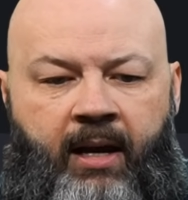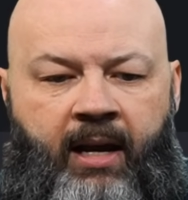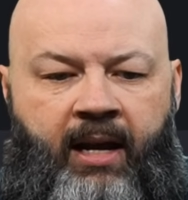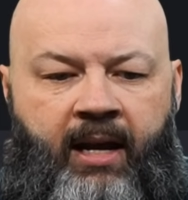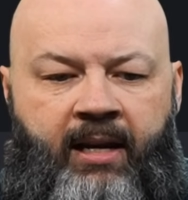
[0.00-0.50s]

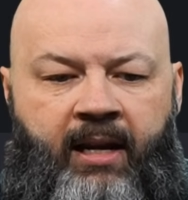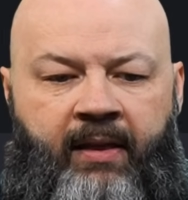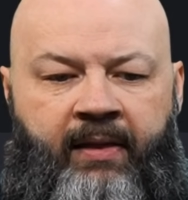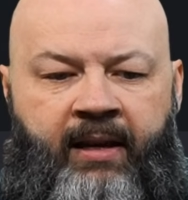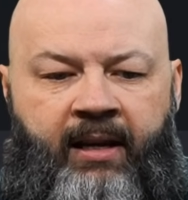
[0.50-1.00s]
And
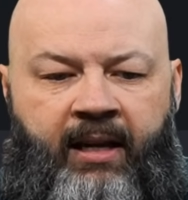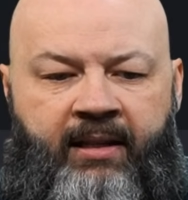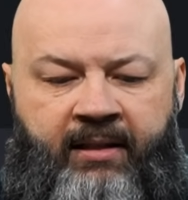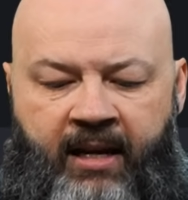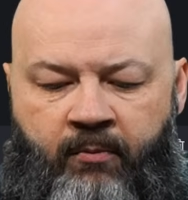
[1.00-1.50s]
then
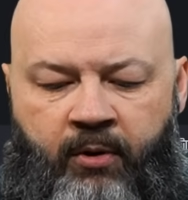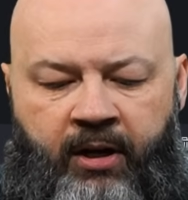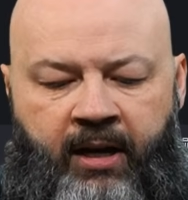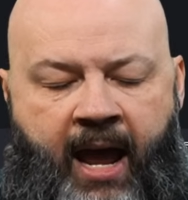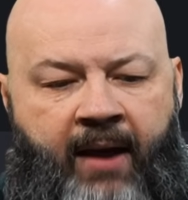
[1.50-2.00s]
let's say we're
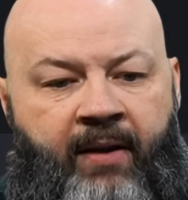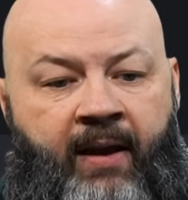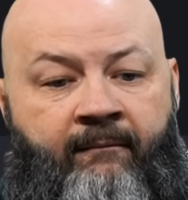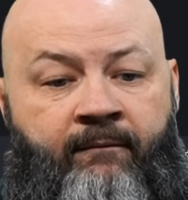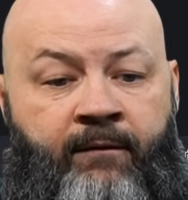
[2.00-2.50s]
going to have
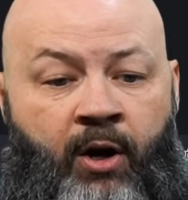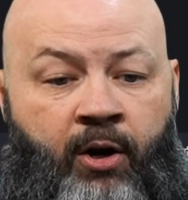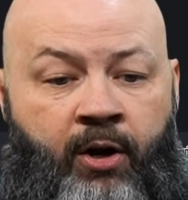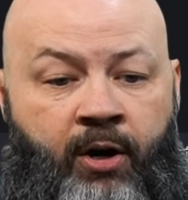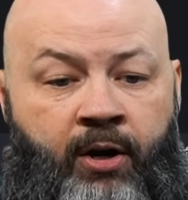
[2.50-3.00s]
a
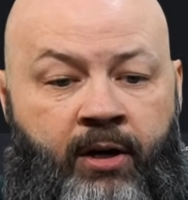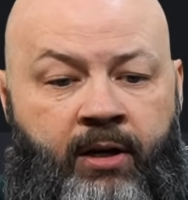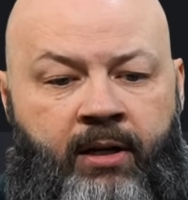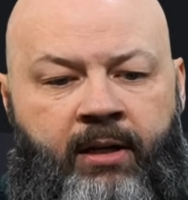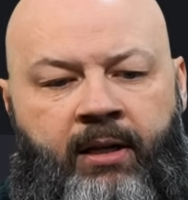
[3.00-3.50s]
var
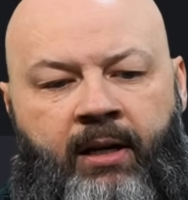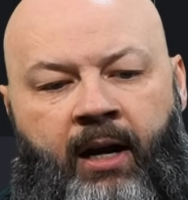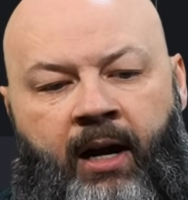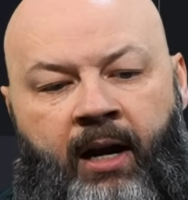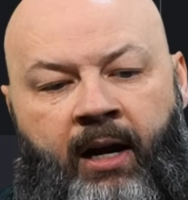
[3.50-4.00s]

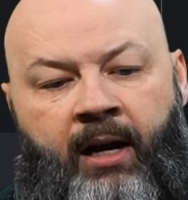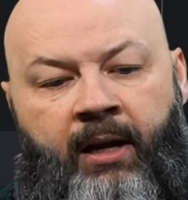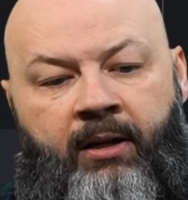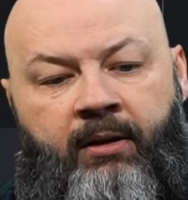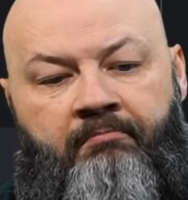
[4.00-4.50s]

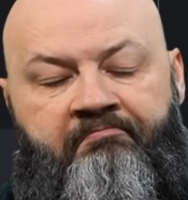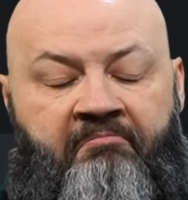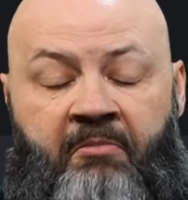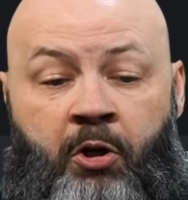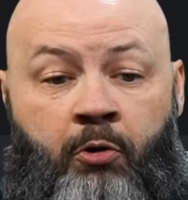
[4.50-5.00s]
uh,
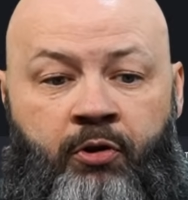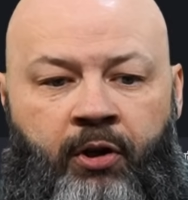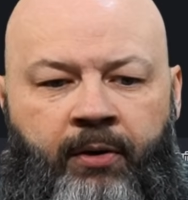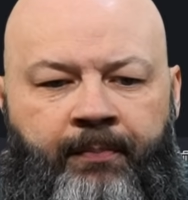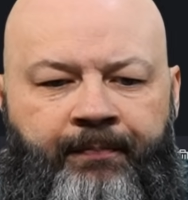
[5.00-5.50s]

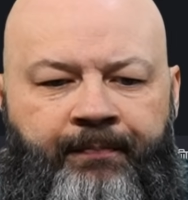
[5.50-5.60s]
user